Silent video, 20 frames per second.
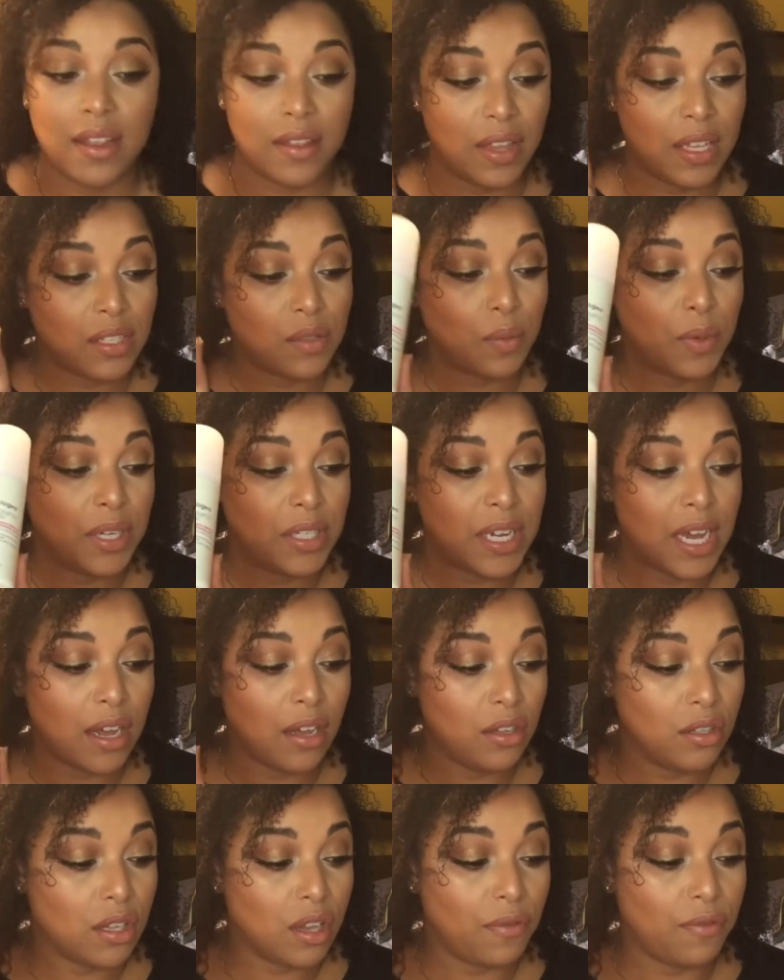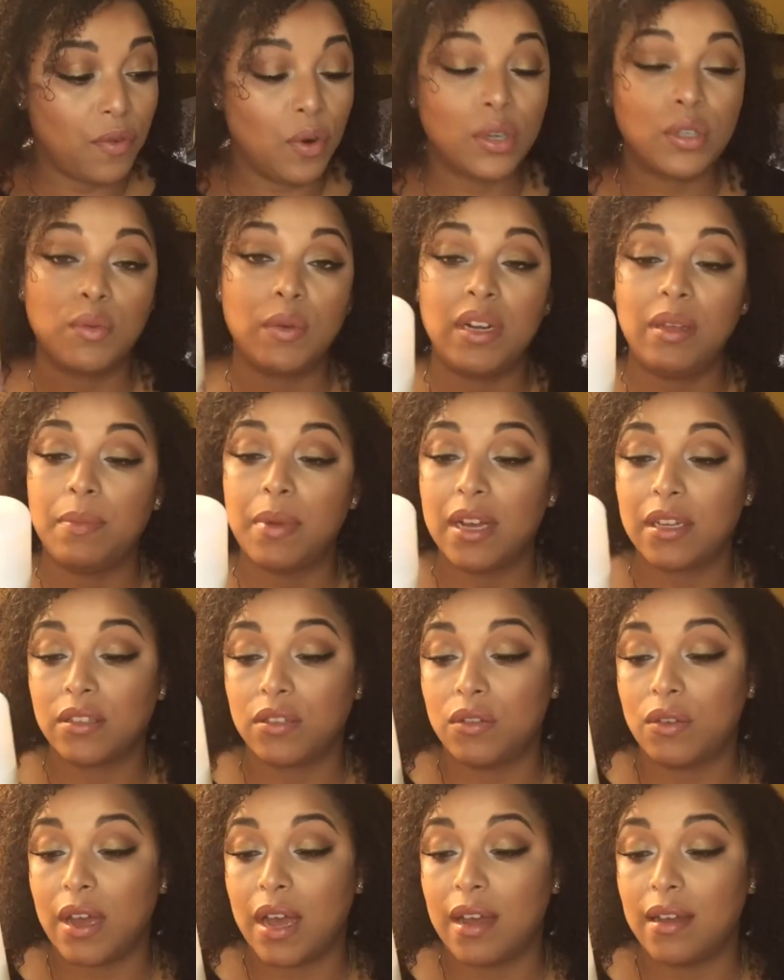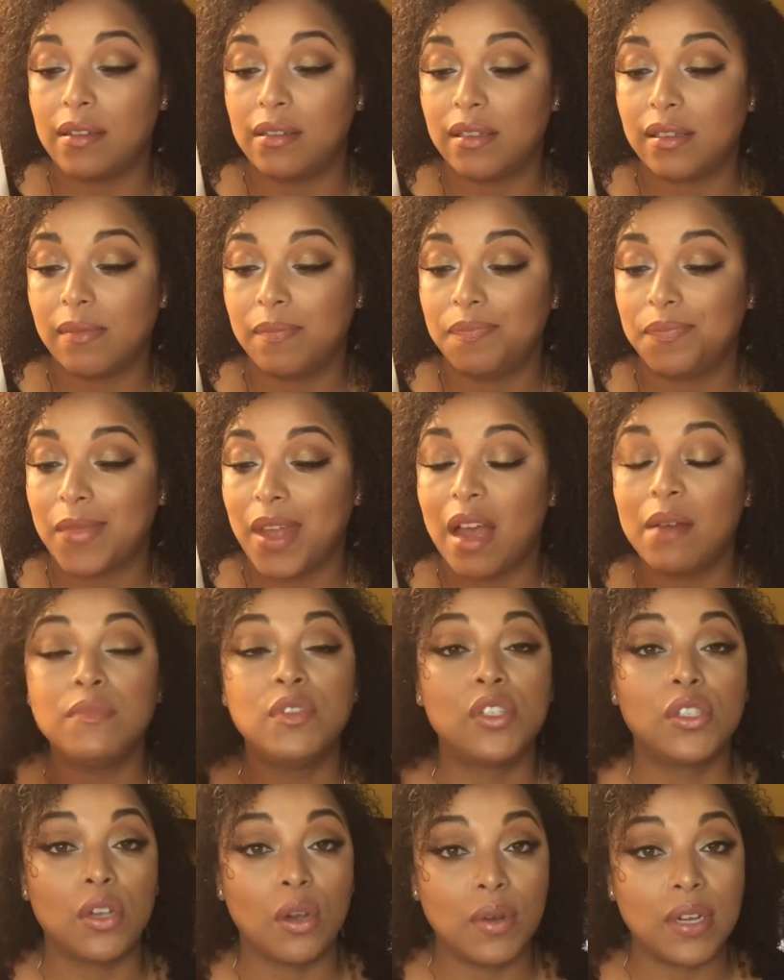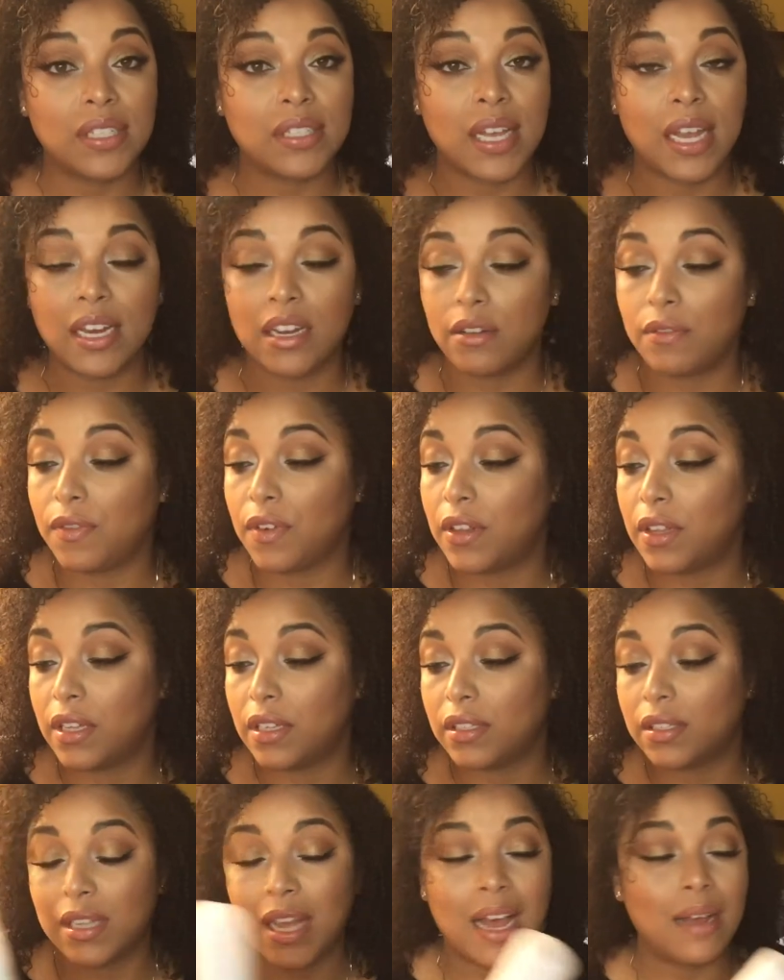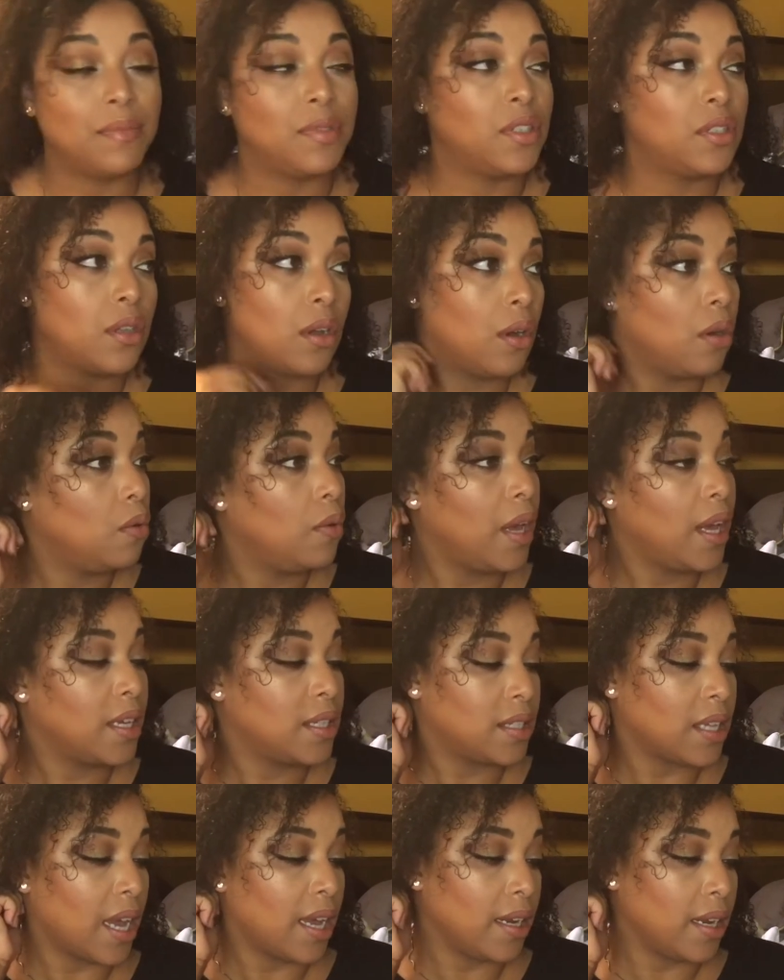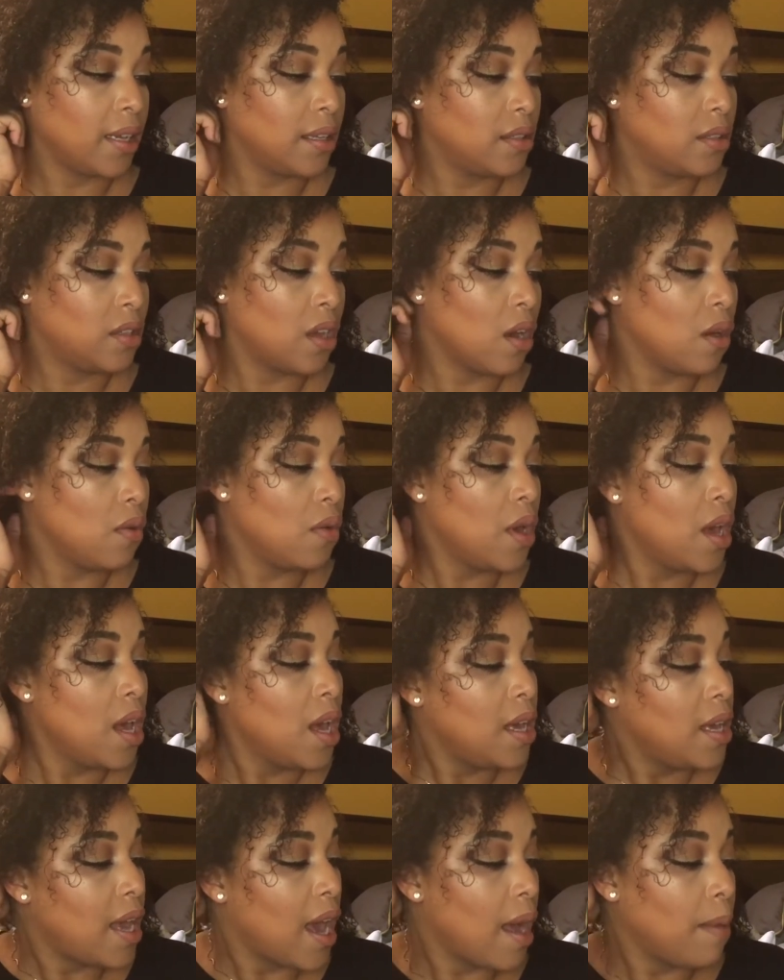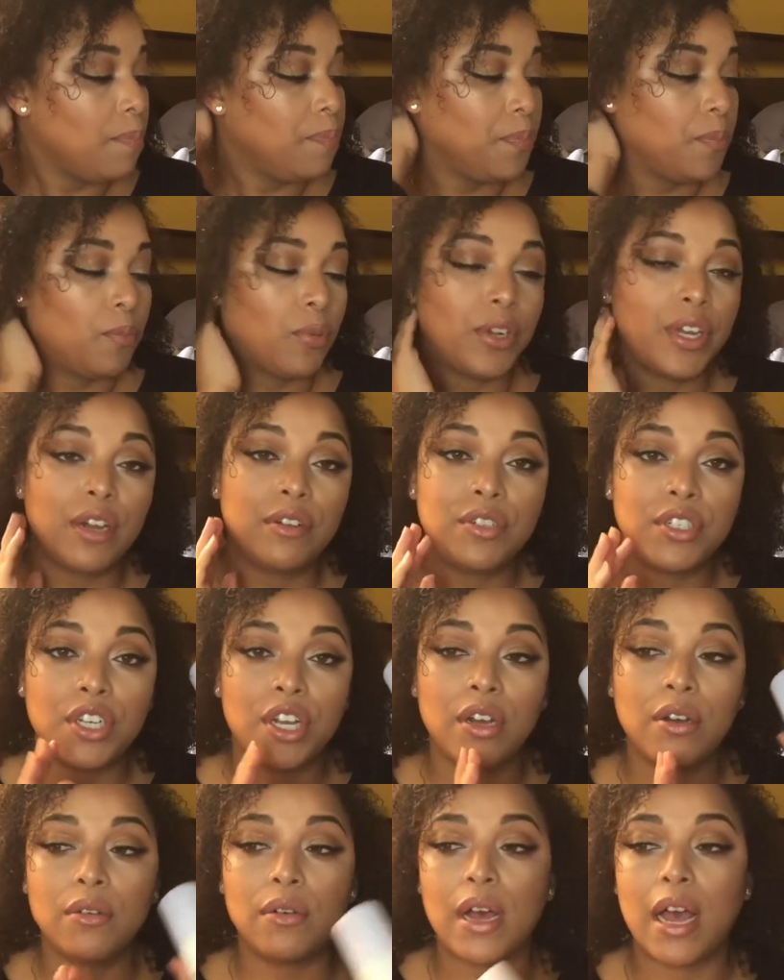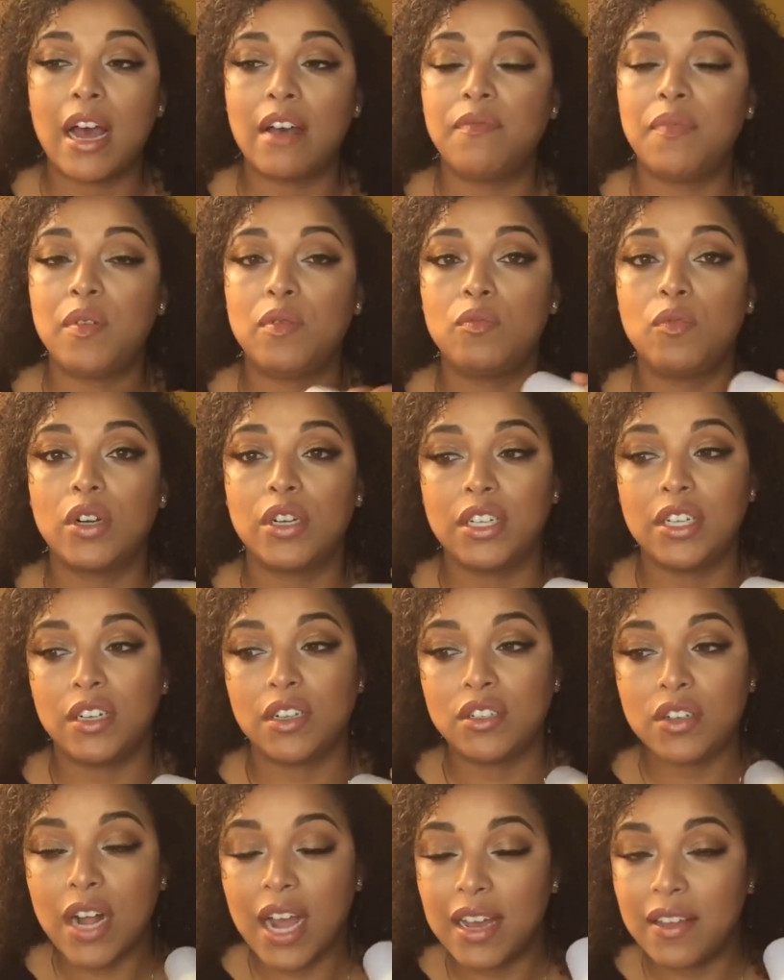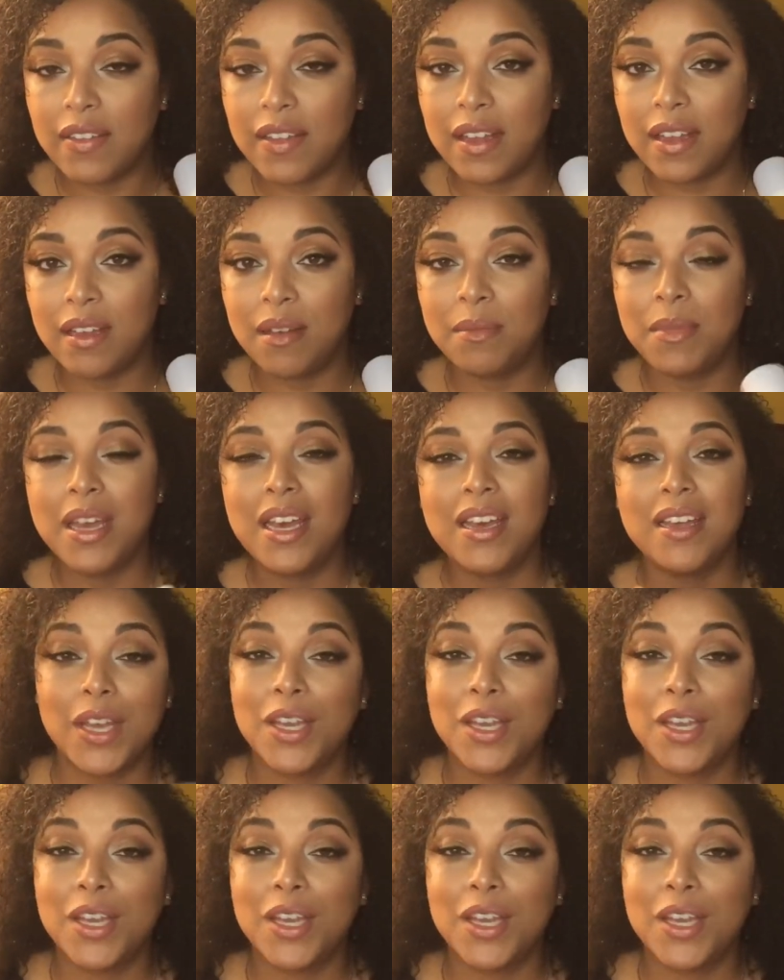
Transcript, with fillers: This retails for 20 bucks, you guys. I'm so excited for this. I'm so excited. So yeah, Briogeo, I've been wanting to try them.